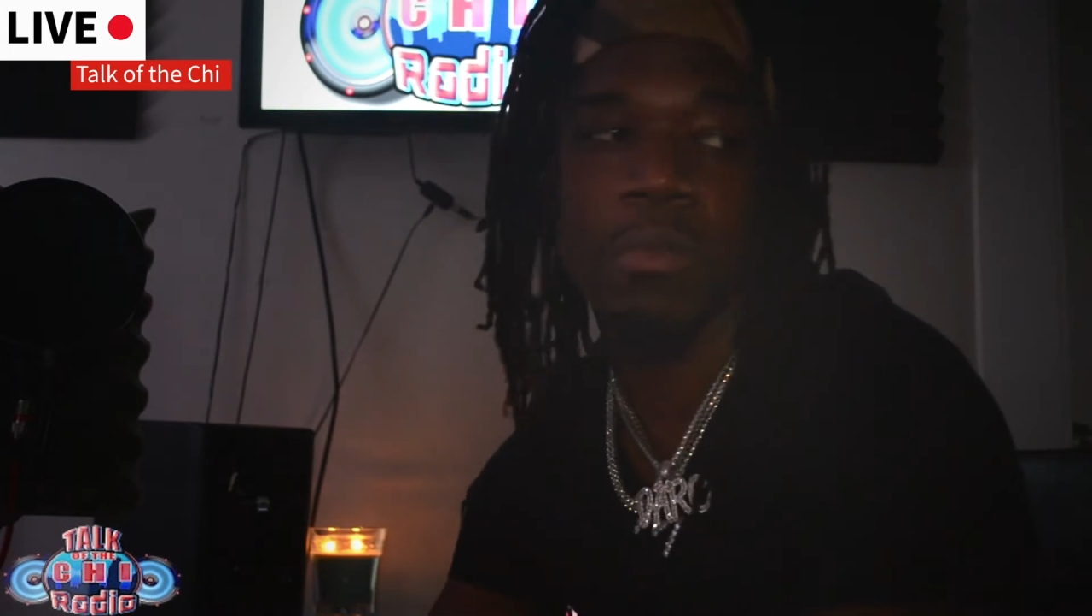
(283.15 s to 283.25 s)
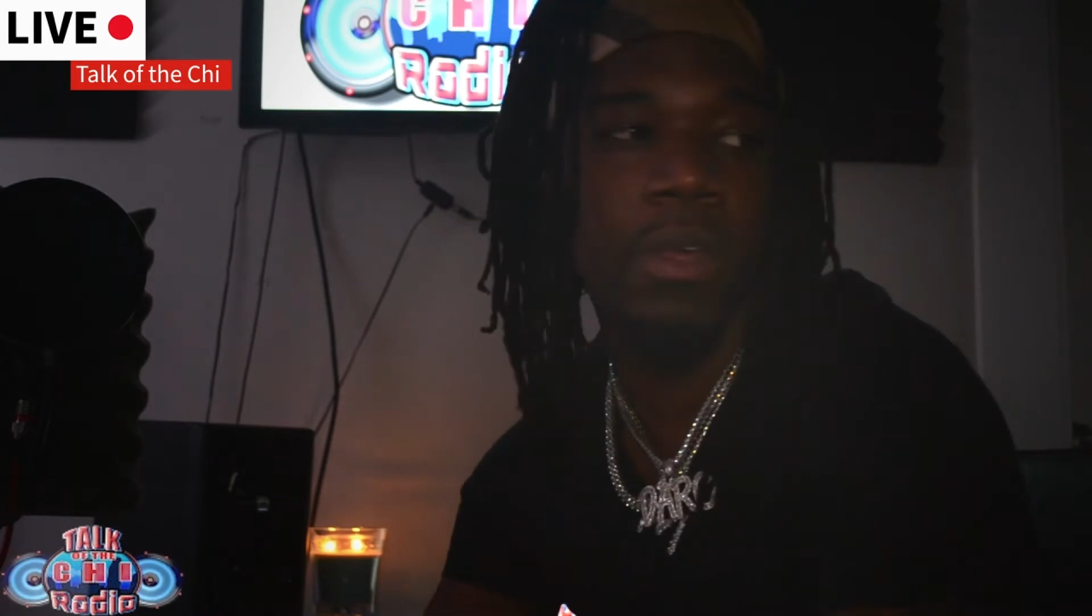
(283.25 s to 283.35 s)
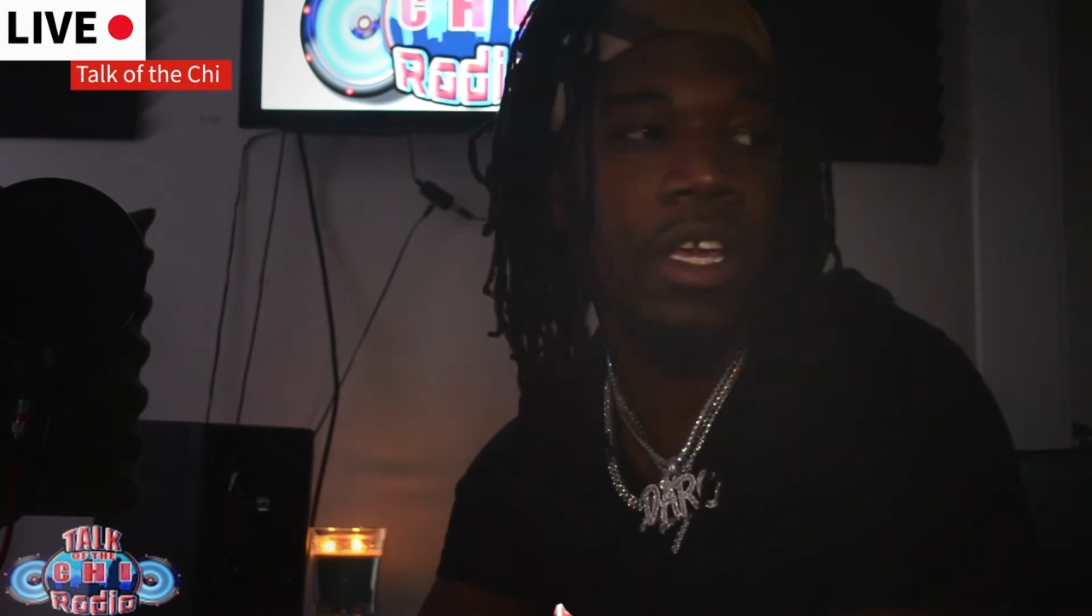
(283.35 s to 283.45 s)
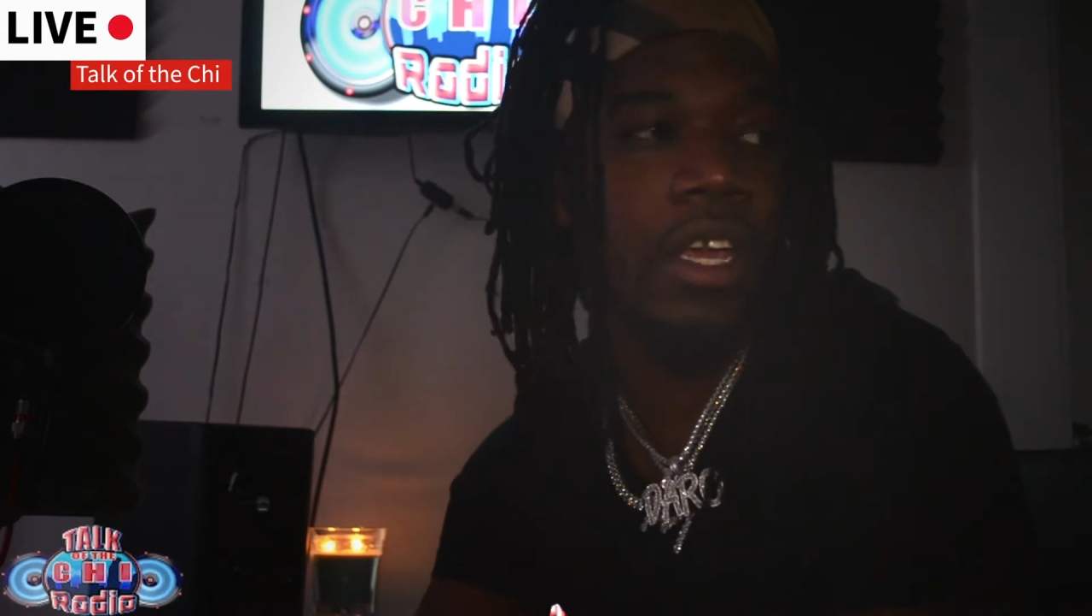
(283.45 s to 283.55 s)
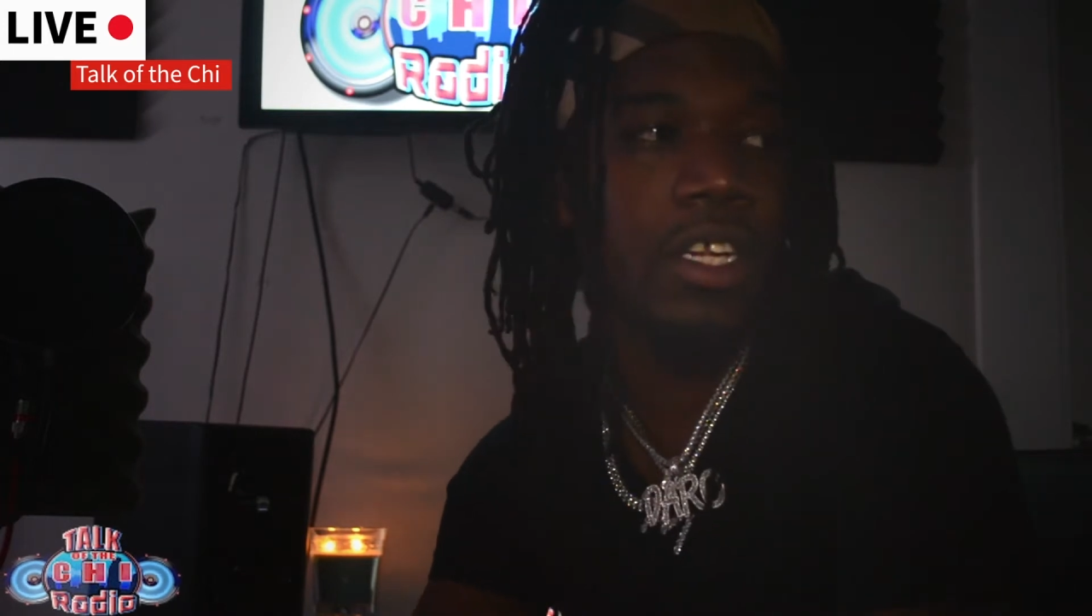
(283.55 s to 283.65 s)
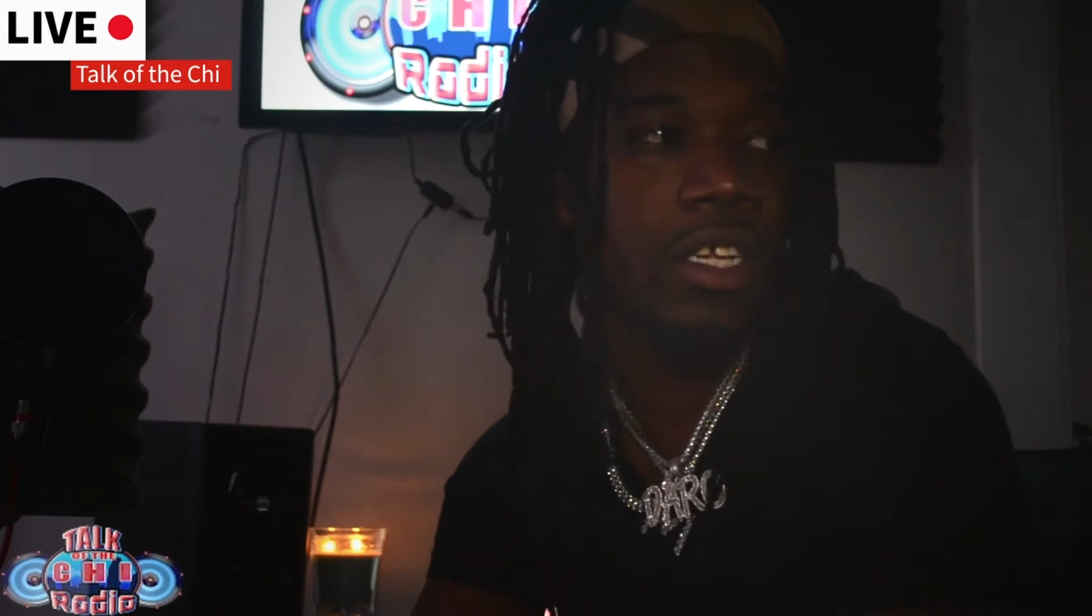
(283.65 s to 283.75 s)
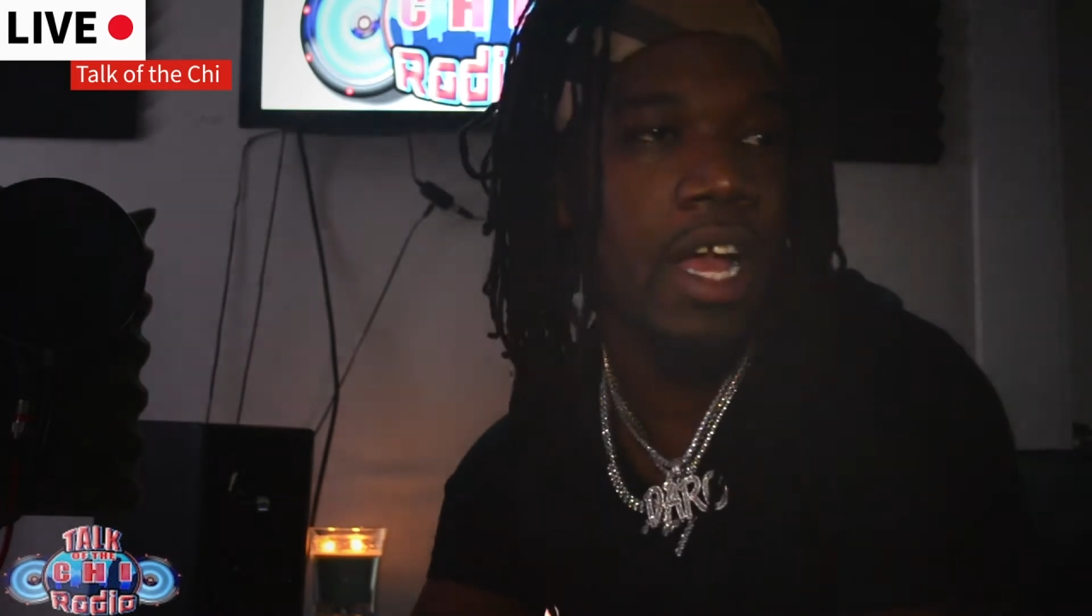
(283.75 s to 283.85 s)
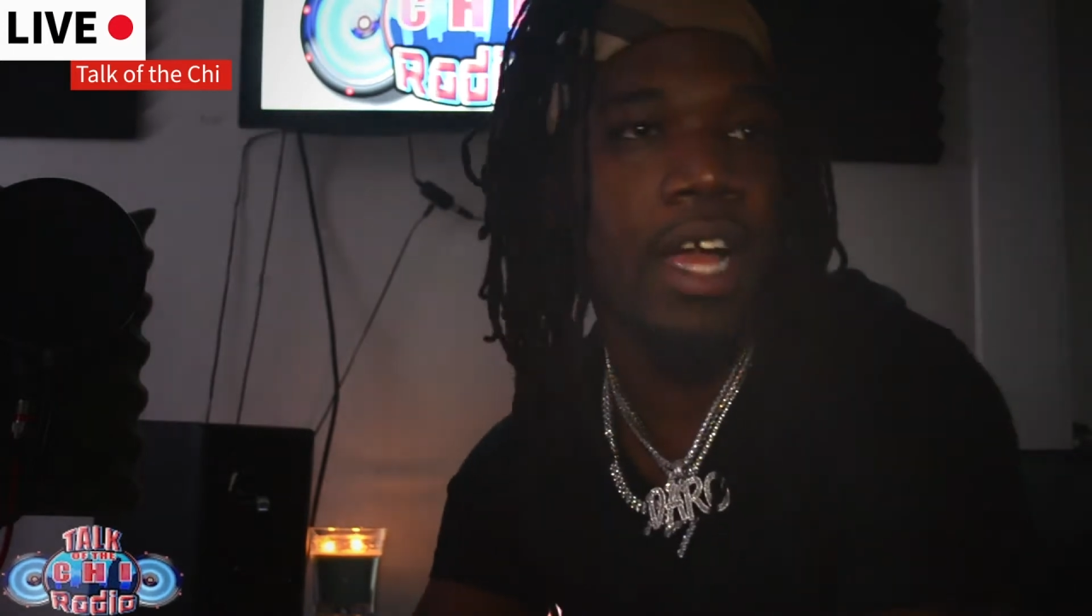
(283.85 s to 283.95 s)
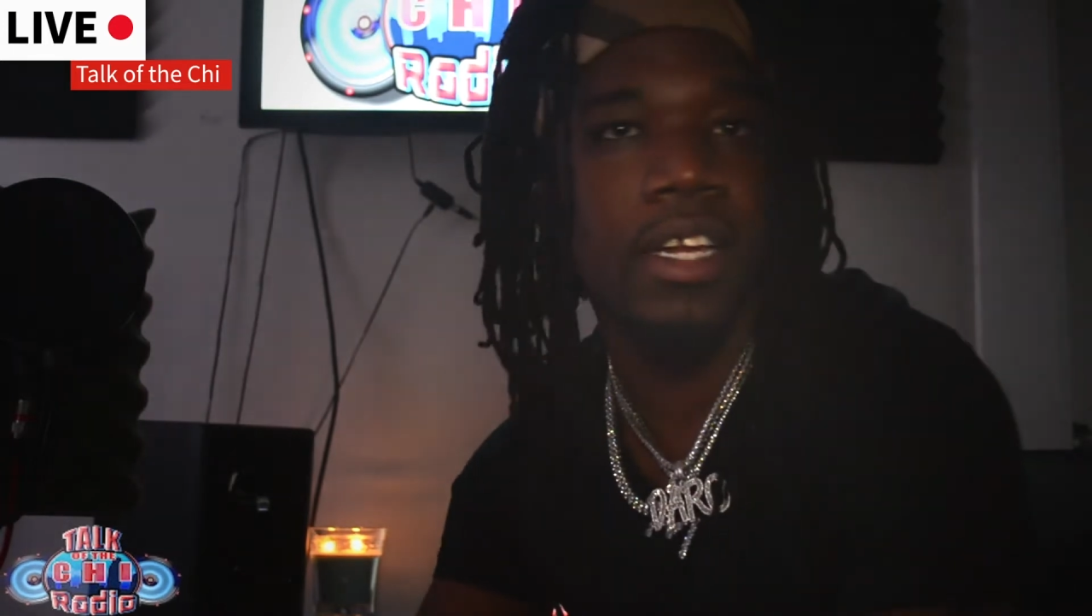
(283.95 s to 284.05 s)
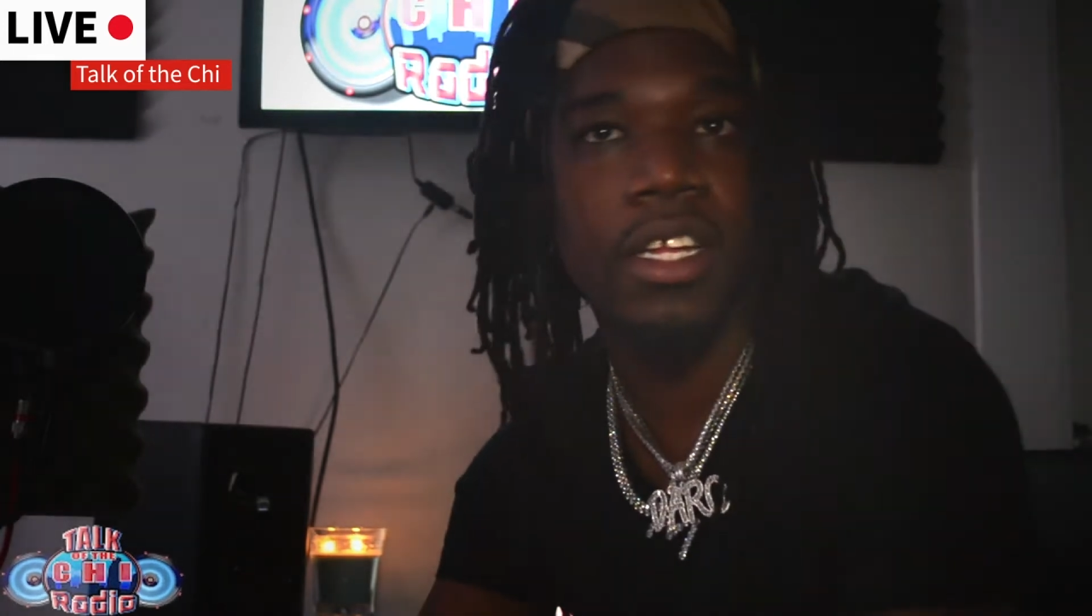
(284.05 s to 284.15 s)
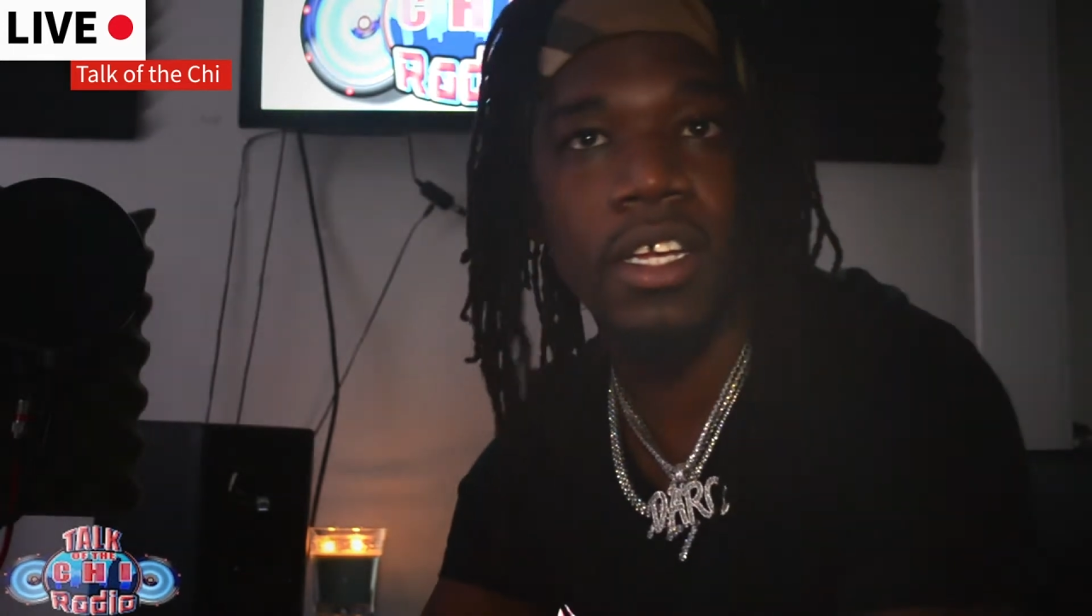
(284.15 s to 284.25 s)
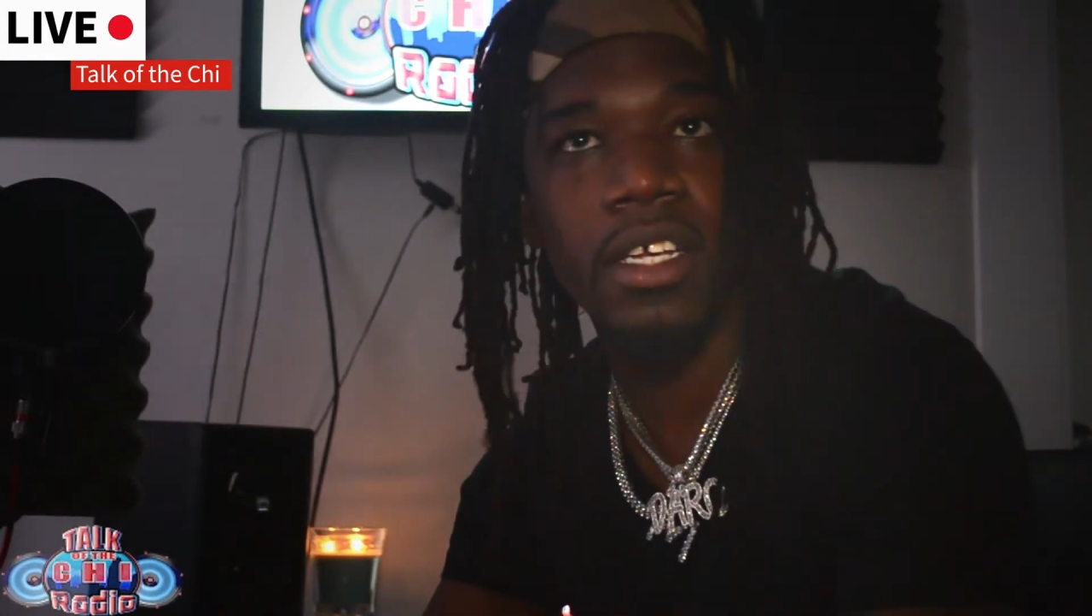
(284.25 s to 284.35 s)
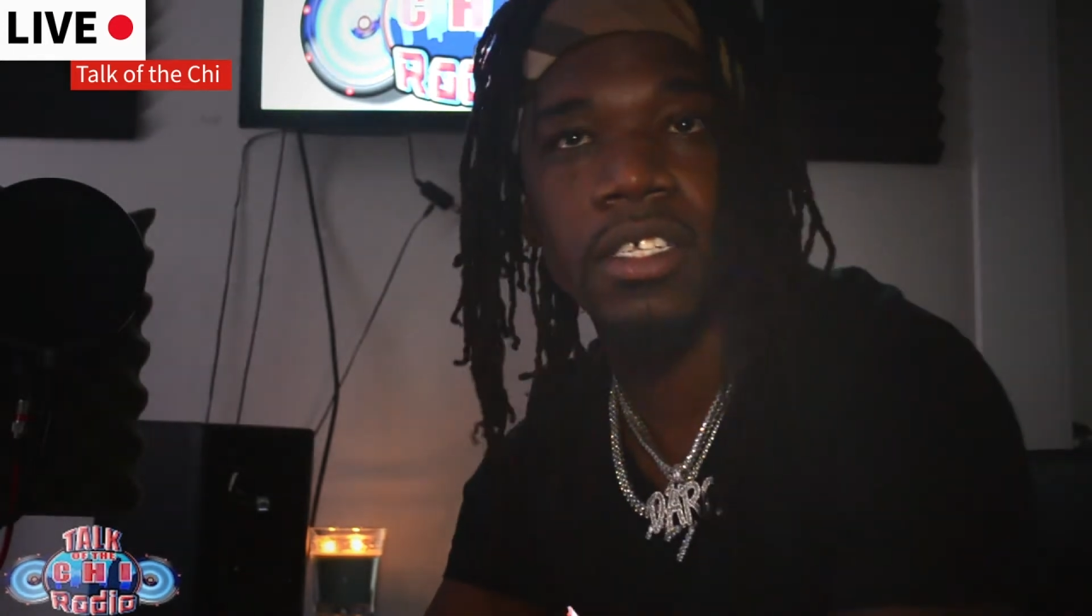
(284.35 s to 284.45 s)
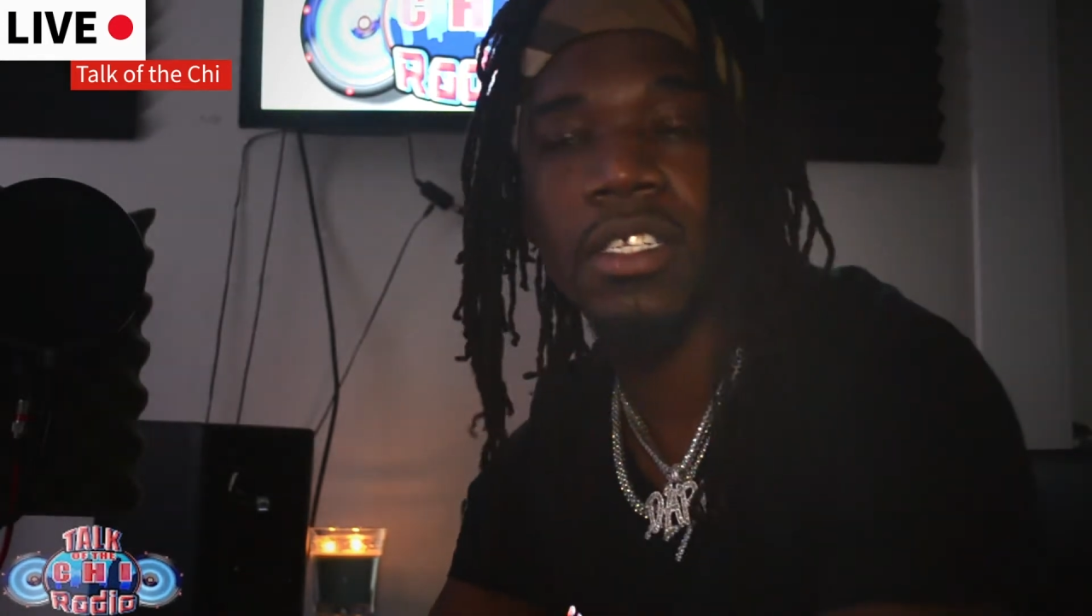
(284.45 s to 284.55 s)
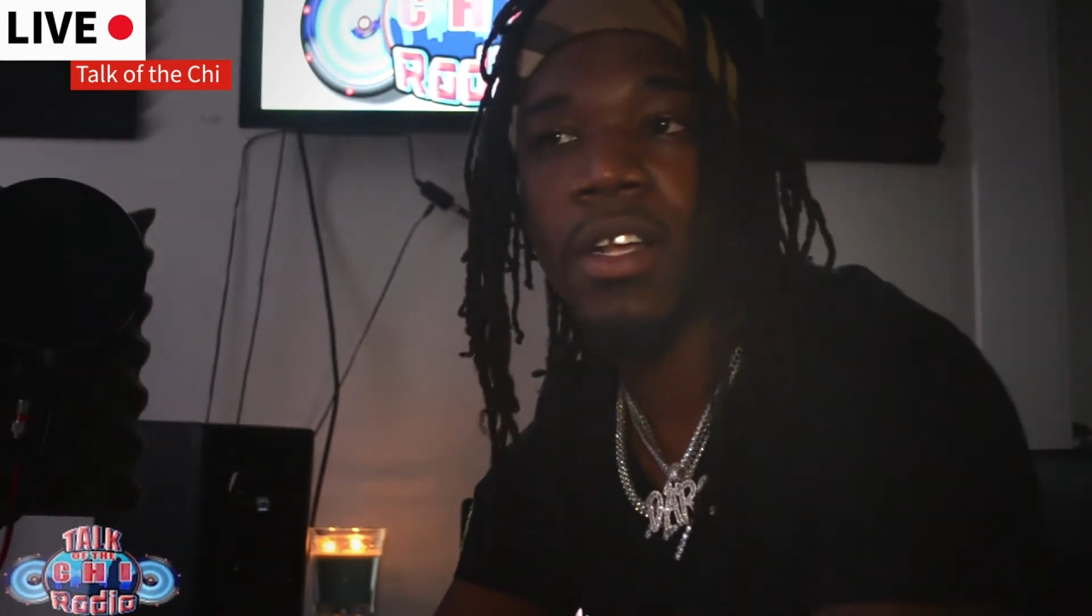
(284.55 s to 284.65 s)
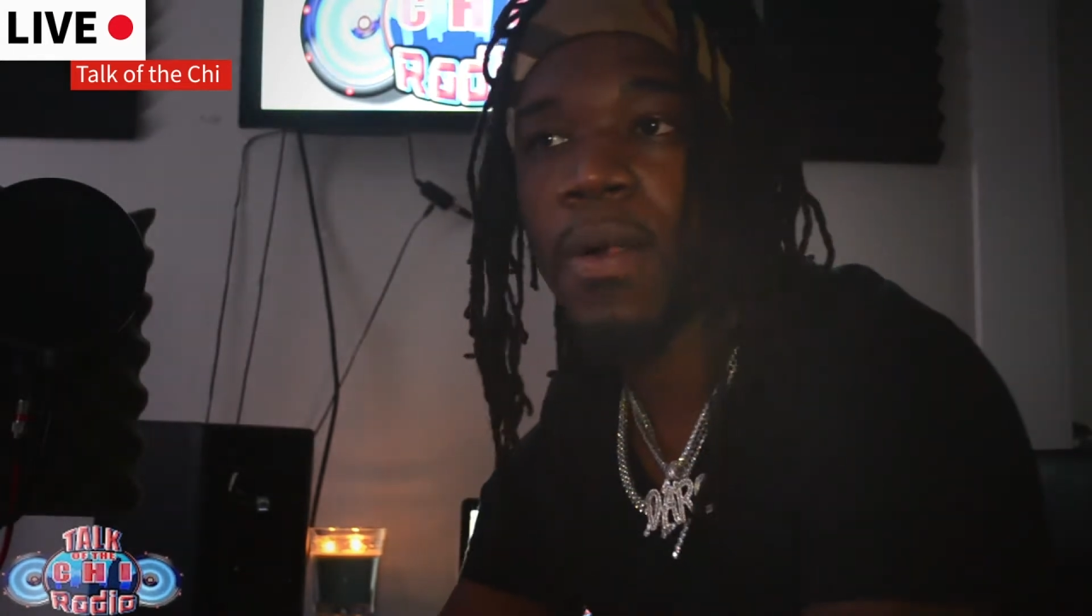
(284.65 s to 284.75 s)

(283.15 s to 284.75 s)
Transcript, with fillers: with me catching ideas